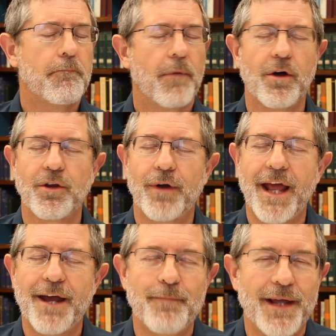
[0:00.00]
although it
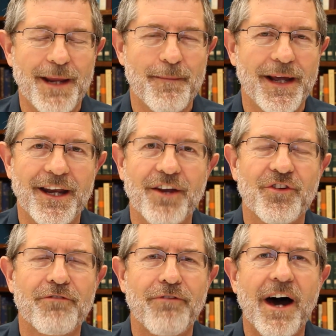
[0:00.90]
had many meanings,
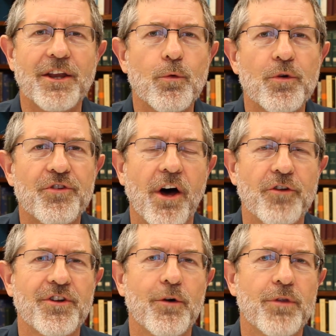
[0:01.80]
a father was
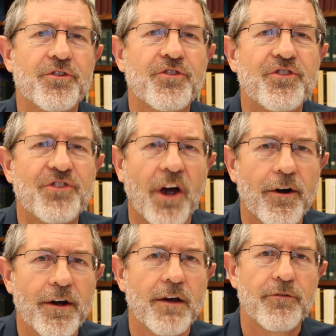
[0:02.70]
also the
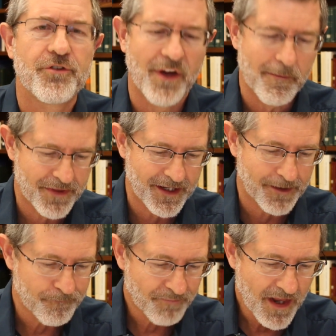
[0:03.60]
start of
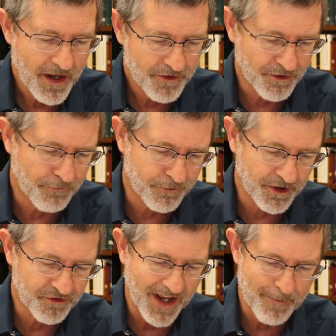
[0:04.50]
something. So for
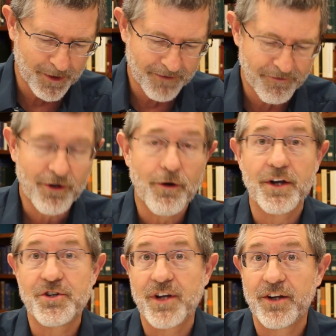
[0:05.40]
example, if you go
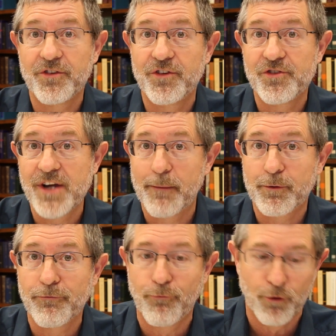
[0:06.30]
to Genesis
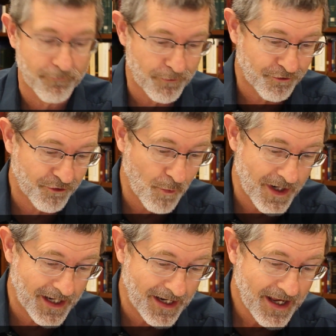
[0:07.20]
chapter four, verse
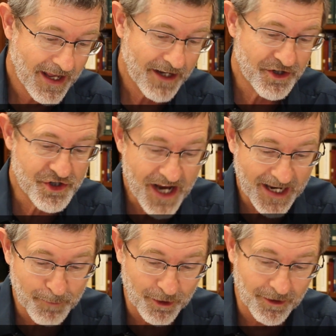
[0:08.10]
twenty,
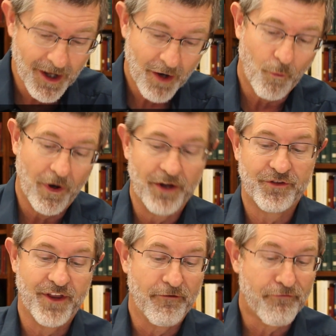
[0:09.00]
Jabal was
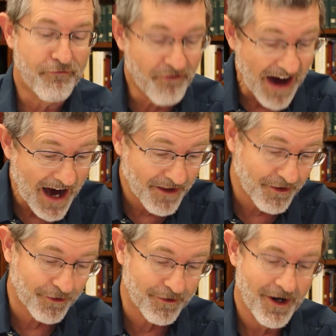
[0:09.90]
the
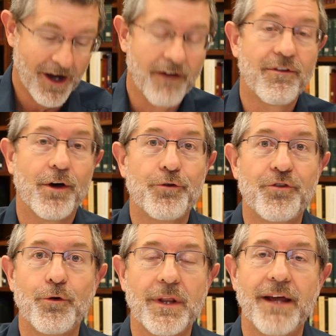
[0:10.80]
father of those
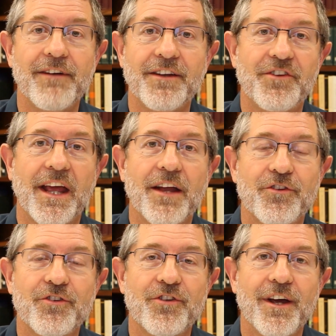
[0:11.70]
who live in
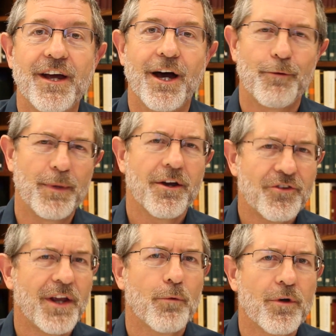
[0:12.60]
tents, Uh,
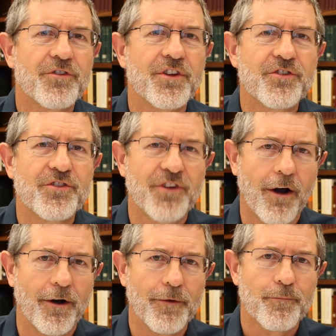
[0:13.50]
because he was the
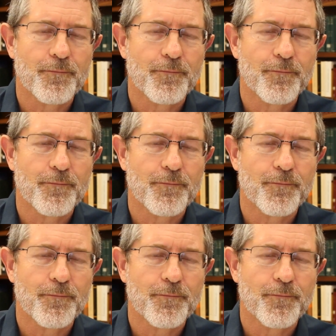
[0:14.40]
start.